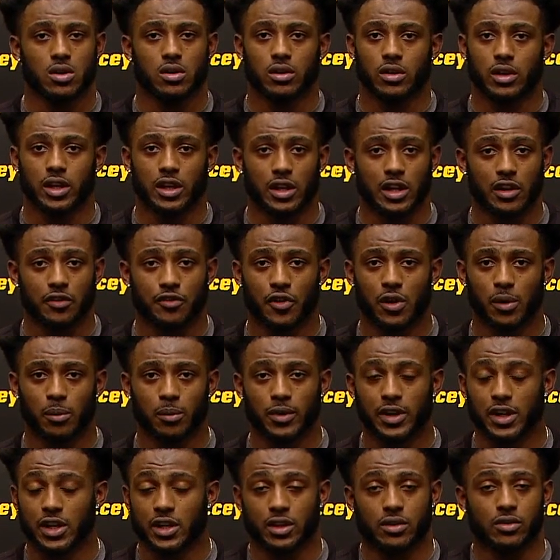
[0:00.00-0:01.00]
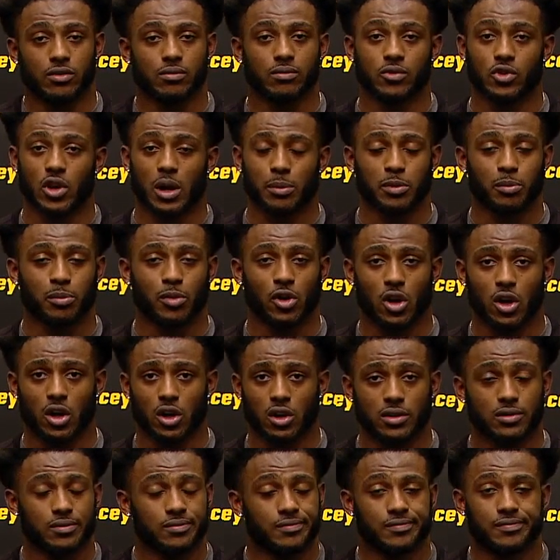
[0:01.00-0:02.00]
and he dropped the
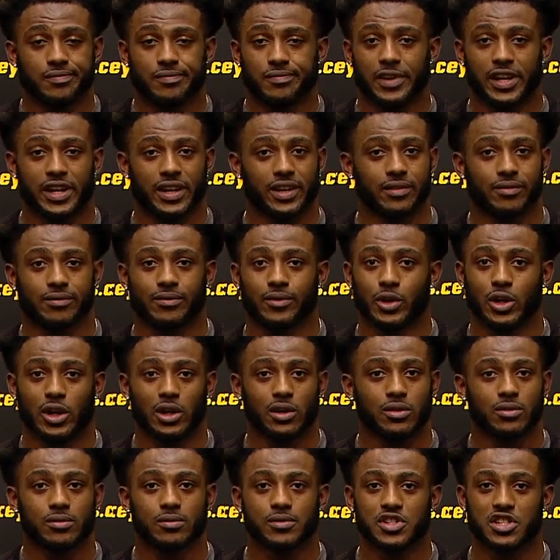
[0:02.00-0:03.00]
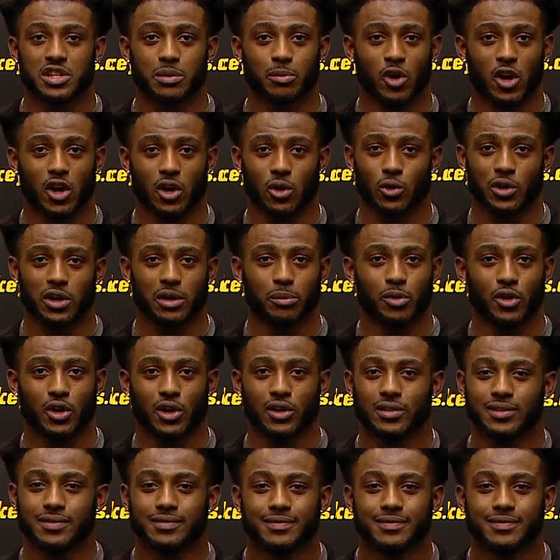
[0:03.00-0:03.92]
ball, and, you know, see ball, go get ball.